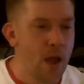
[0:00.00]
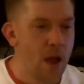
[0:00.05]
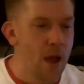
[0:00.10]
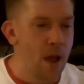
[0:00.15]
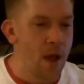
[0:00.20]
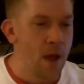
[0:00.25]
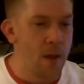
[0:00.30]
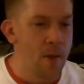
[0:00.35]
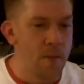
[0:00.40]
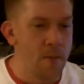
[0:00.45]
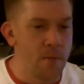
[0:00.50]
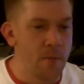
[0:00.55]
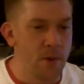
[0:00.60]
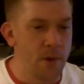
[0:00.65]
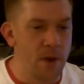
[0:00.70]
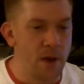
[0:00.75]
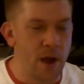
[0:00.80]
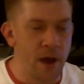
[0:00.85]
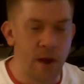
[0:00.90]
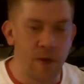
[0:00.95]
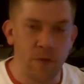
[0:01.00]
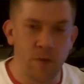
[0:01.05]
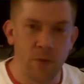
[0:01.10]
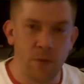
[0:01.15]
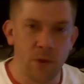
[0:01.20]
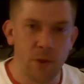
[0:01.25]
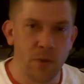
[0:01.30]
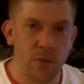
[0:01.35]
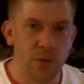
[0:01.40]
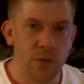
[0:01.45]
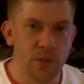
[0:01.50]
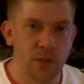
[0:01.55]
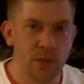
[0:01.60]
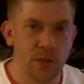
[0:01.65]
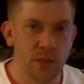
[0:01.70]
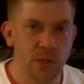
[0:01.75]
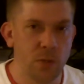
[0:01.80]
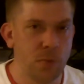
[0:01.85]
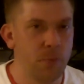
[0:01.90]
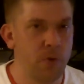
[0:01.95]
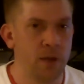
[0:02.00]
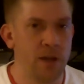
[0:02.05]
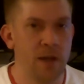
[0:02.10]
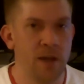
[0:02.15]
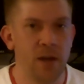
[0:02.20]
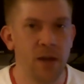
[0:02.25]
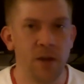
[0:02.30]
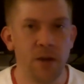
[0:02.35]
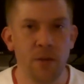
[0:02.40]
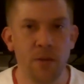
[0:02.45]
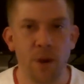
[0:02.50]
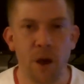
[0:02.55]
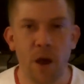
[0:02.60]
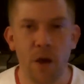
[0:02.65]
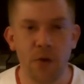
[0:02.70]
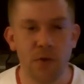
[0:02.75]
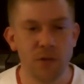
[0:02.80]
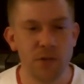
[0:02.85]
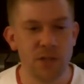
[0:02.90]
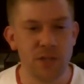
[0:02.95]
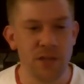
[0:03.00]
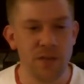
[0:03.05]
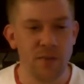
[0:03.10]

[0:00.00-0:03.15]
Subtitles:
But not everybody was like super keen on democracy,